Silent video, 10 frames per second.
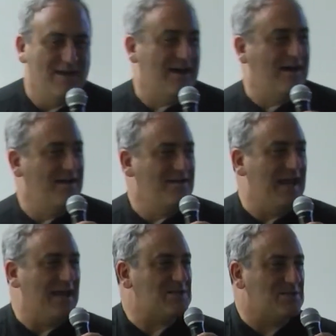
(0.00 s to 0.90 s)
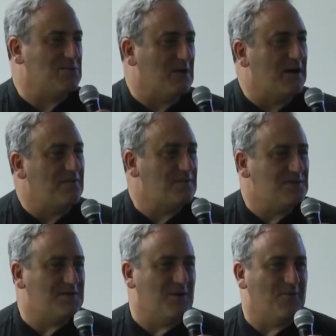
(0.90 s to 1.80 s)
Uh, NASA's arrived,
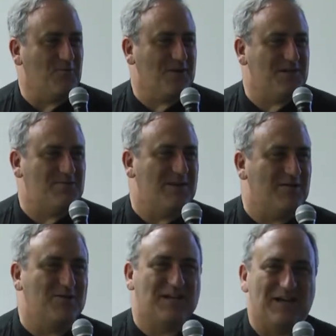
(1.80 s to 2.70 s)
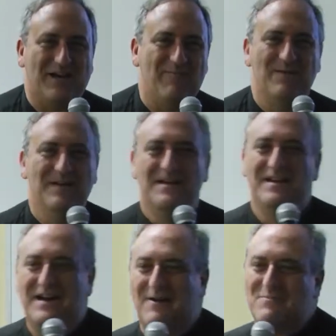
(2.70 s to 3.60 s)
so we're going to spend a little time
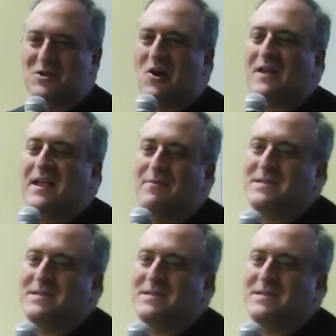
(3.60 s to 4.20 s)
um, talking